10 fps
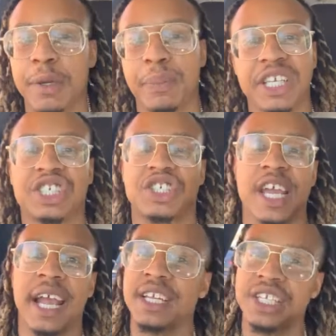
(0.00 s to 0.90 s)
and bitches
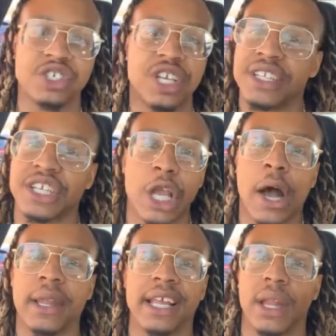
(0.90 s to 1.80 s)
sharing this shit, then
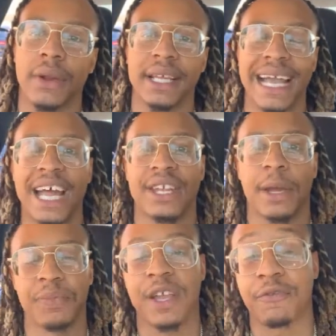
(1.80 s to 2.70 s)
y'all ain't learn a
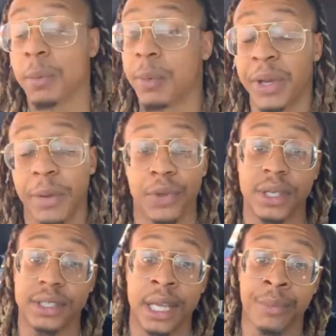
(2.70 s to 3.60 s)
goddamn thing from a pimp. You
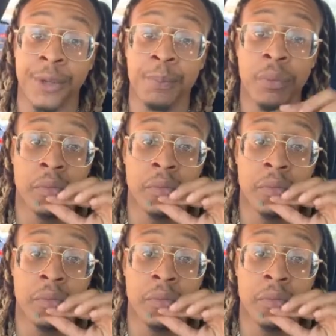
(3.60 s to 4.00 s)
understand me?